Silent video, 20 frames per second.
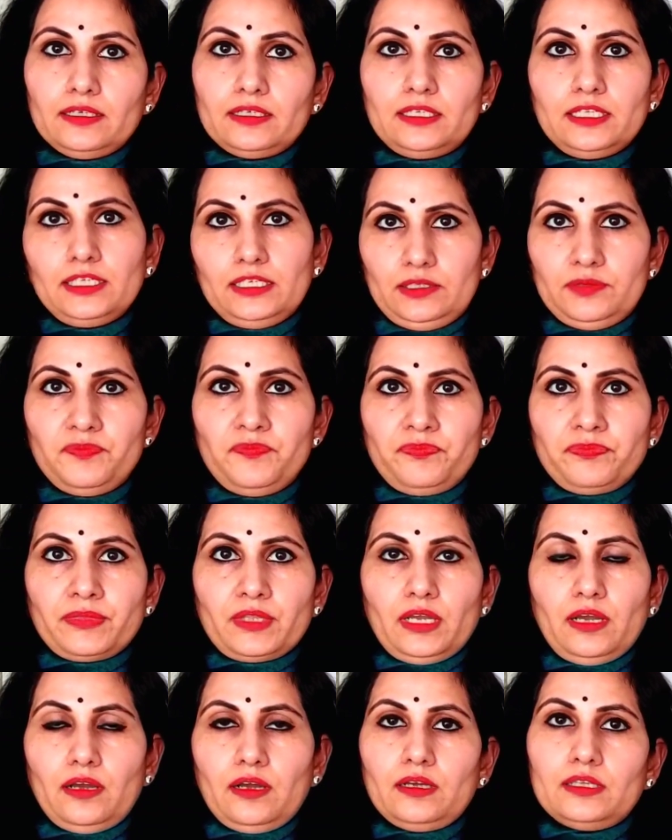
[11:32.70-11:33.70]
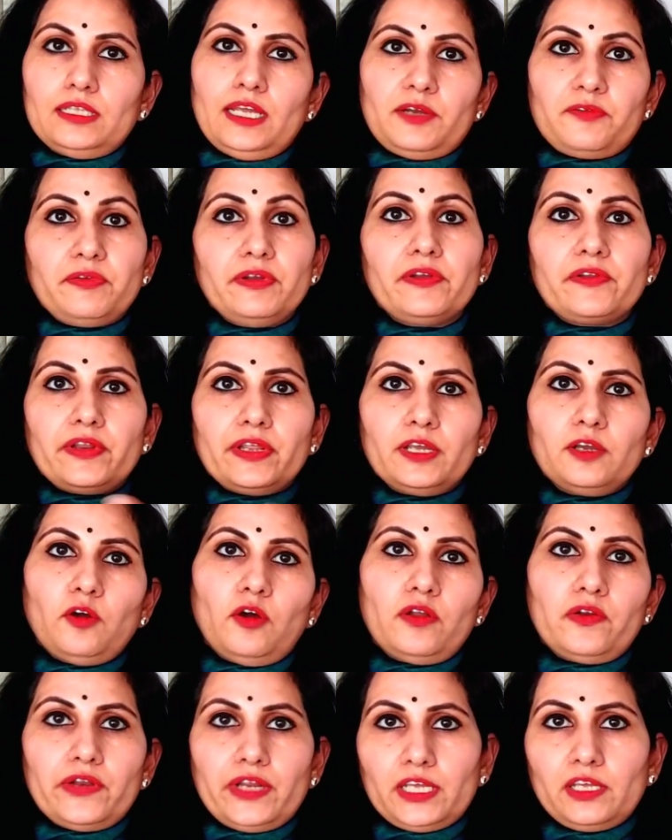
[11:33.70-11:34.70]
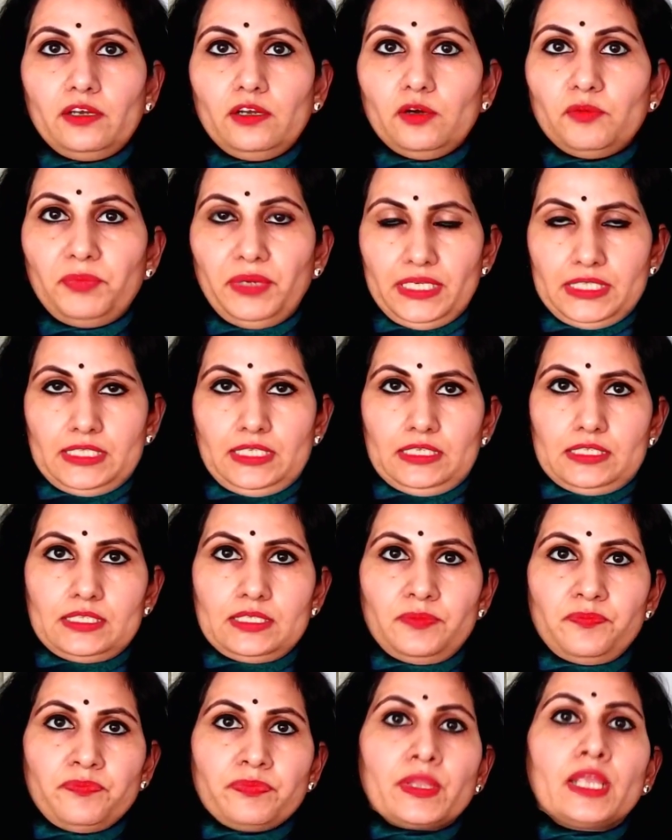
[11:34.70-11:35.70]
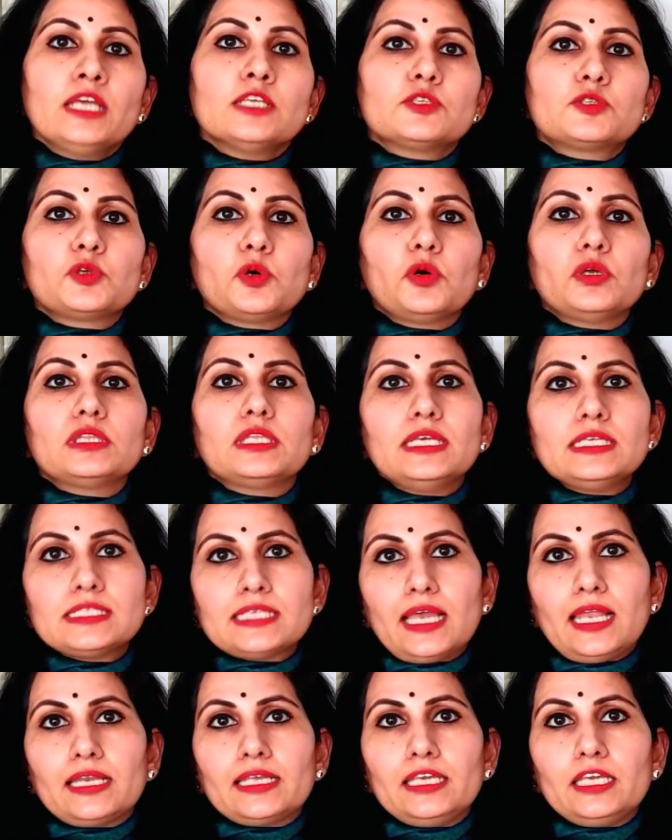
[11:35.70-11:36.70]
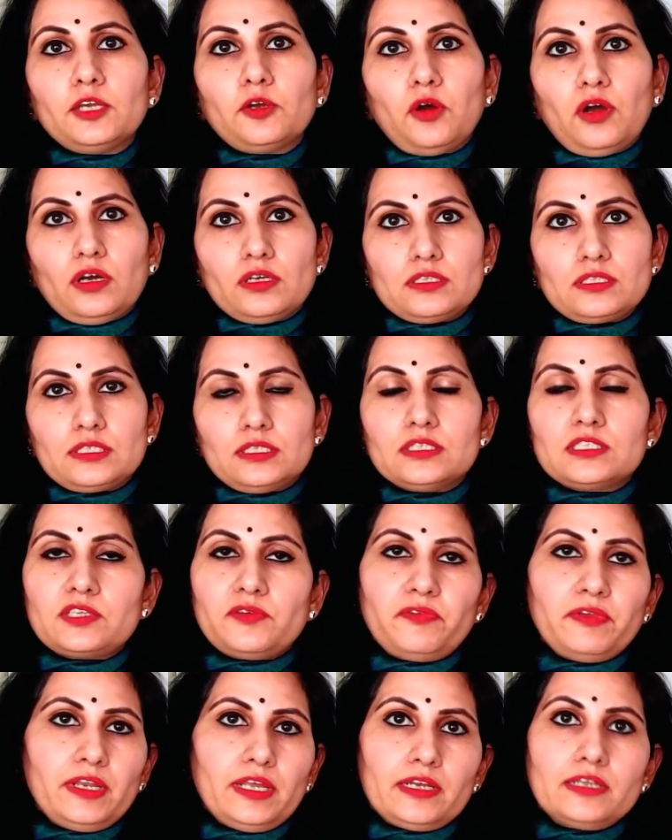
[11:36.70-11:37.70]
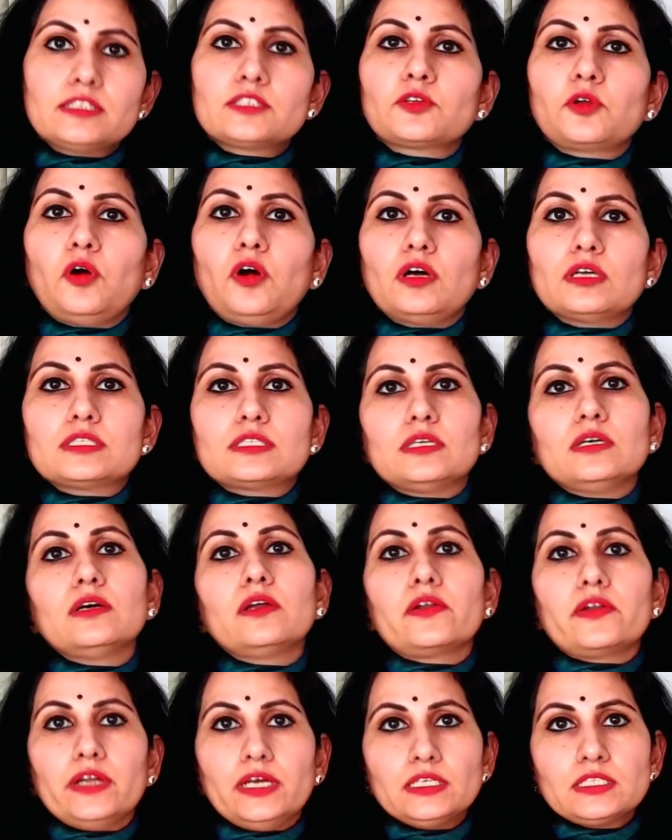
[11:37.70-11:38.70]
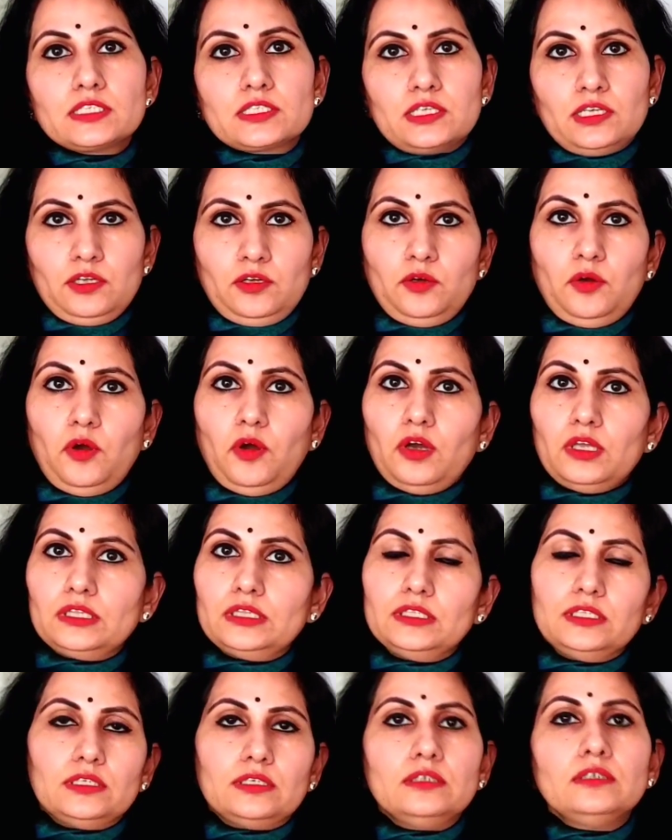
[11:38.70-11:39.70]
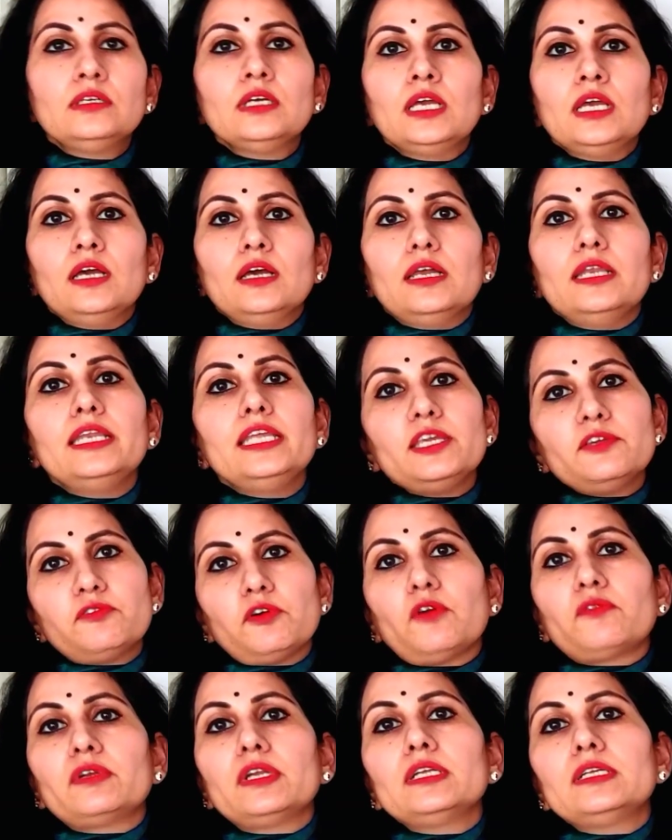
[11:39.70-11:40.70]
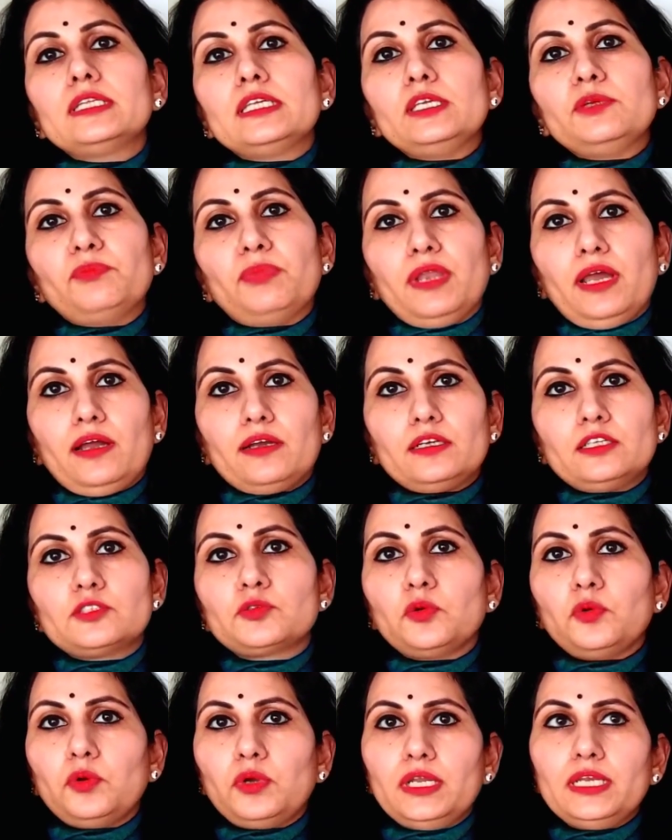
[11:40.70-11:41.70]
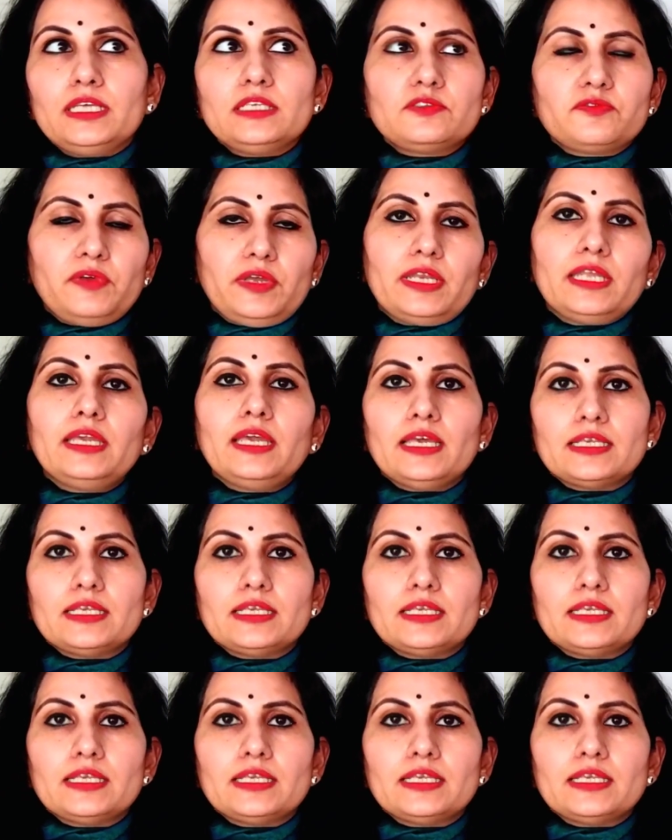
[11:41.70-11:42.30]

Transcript: tea that we drink on regular basis. So this algae Syphilis cause a rust on the leaf of the tea plant. So it is very